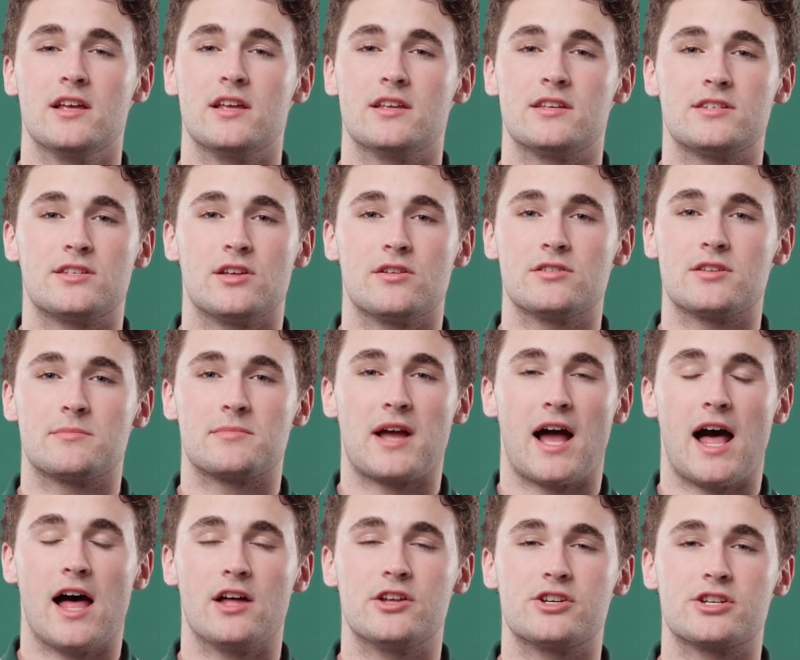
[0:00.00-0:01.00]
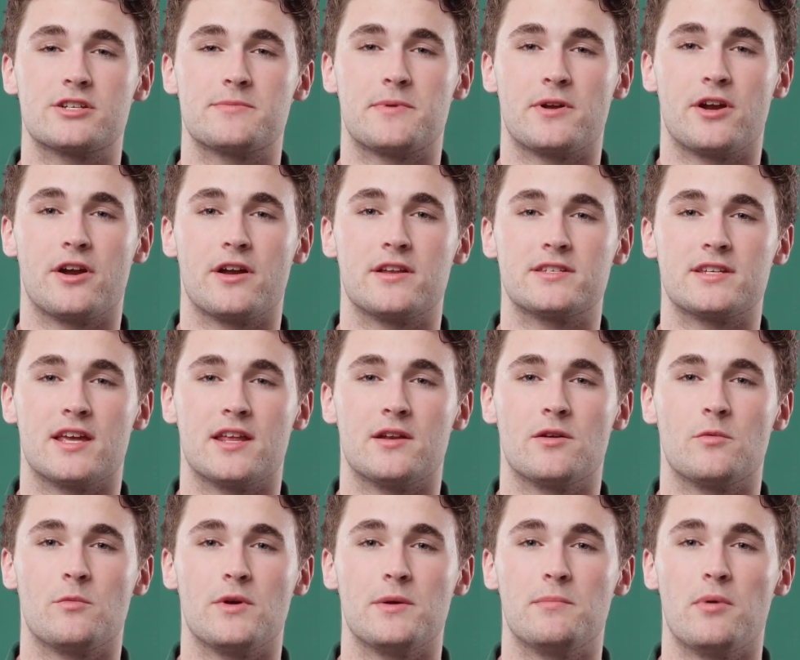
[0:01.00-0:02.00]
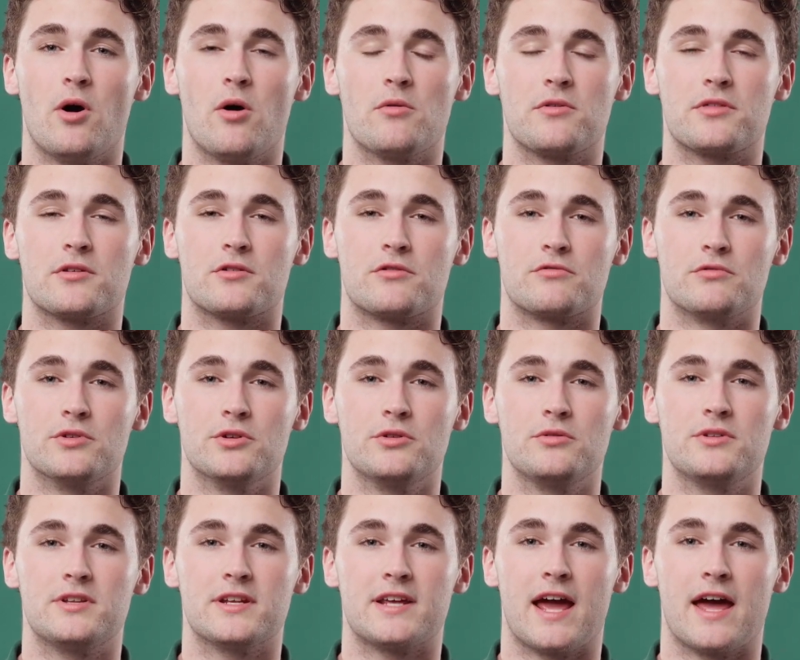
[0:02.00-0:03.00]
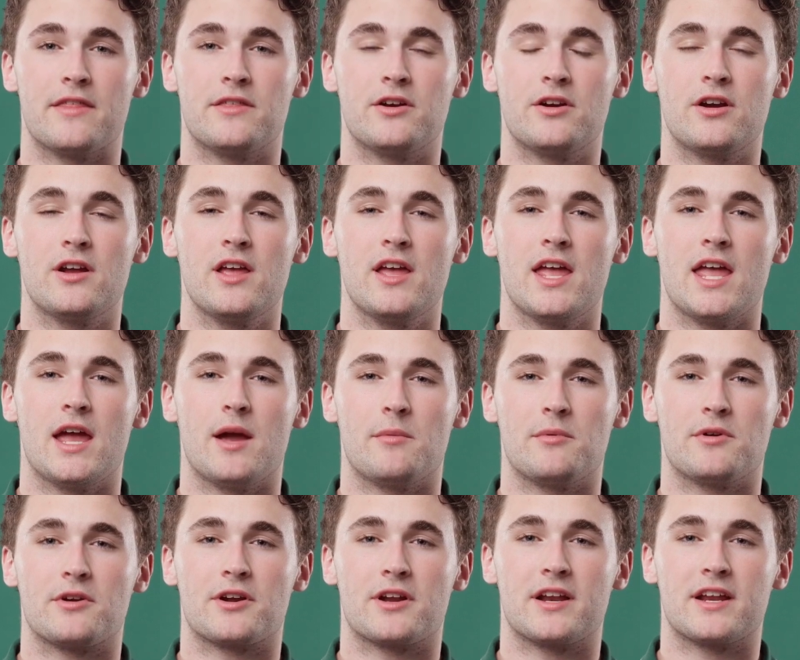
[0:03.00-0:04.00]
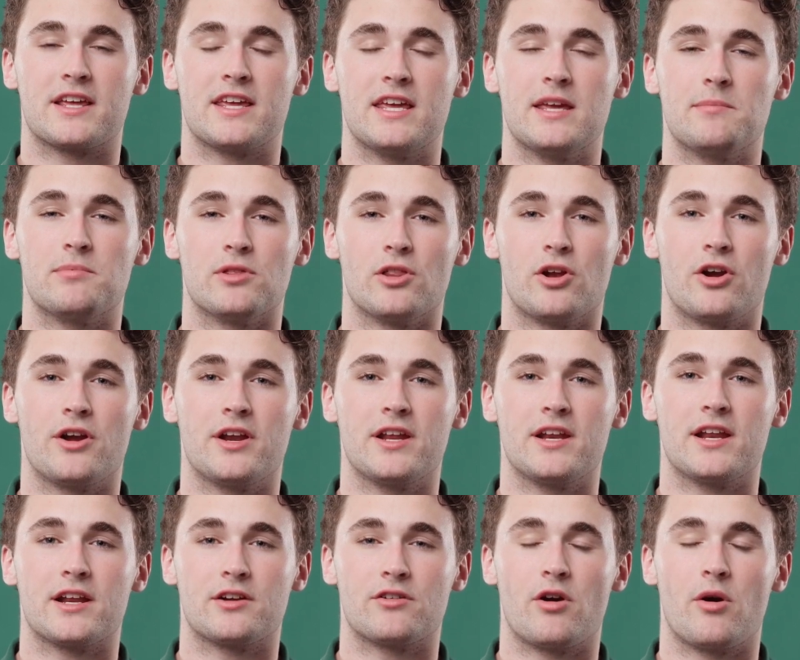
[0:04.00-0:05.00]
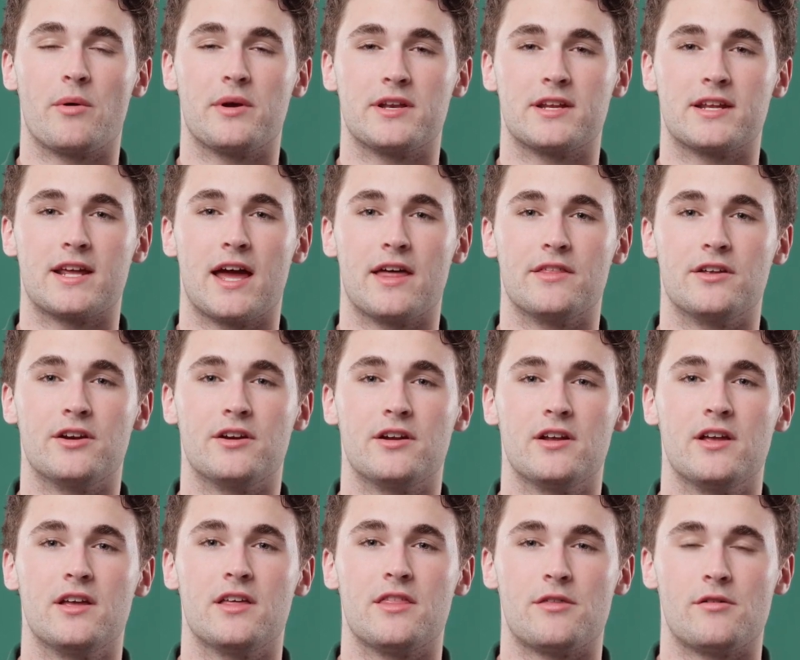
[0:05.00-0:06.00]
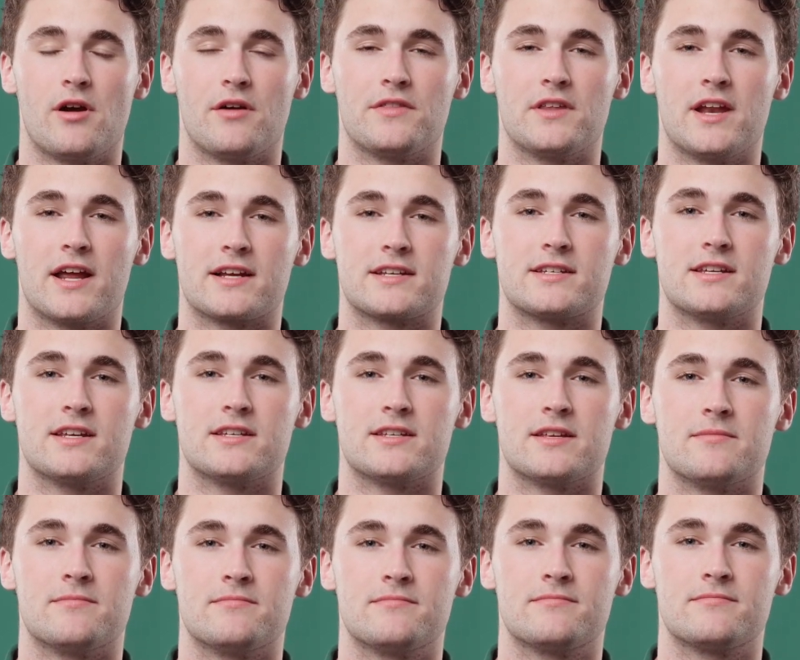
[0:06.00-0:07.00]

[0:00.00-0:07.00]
still some college experience, and we both grew together, and we were going to keep learning and growing together throughout the next season.